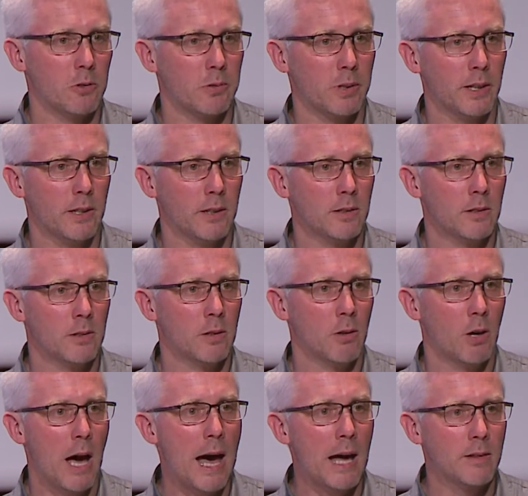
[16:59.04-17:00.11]
Reader
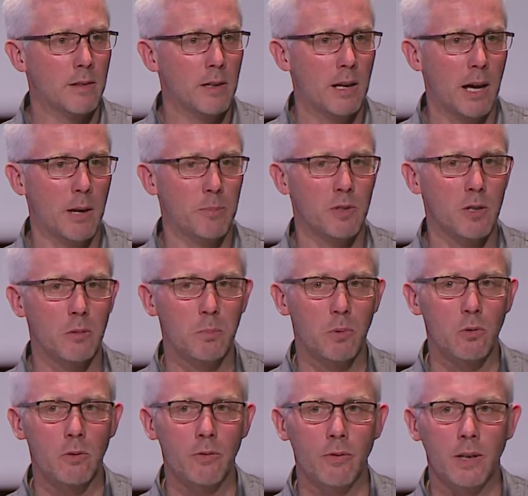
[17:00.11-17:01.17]
at the Leipzig
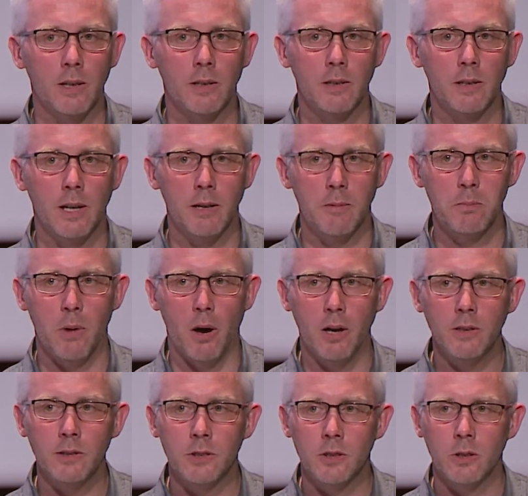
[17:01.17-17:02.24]
Book Fair in
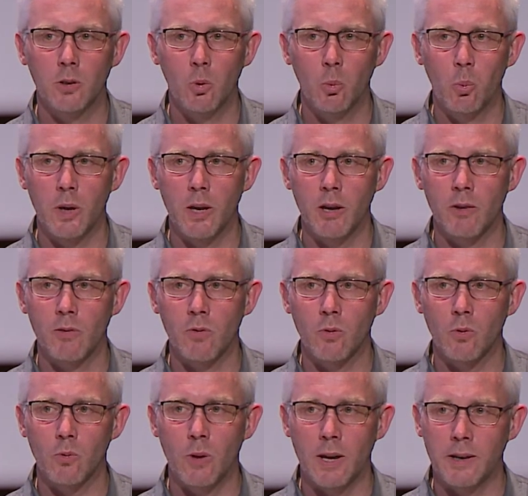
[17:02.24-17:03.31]
March with
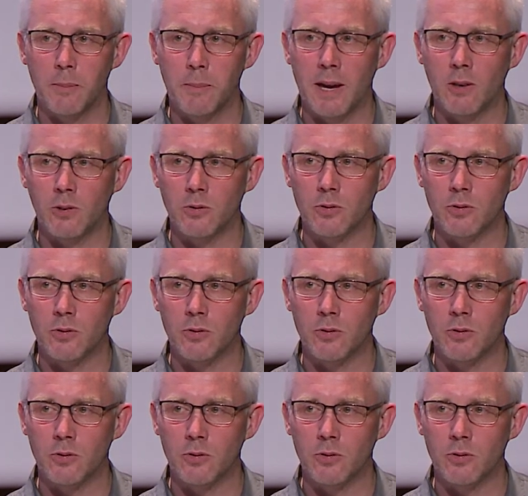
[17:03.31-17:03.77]
Random House